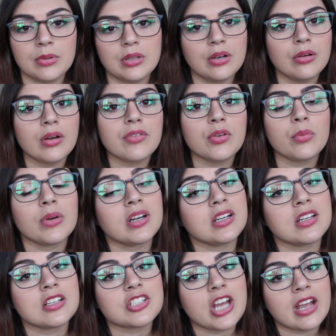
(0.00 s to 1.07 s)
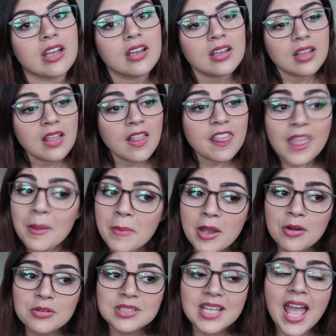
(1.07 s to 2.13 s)
below if you wanted to check them
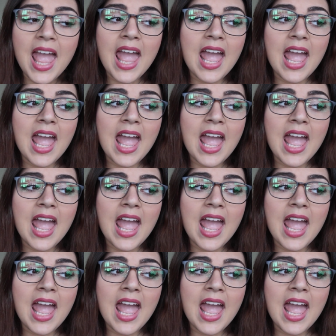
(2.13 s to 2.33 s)
out.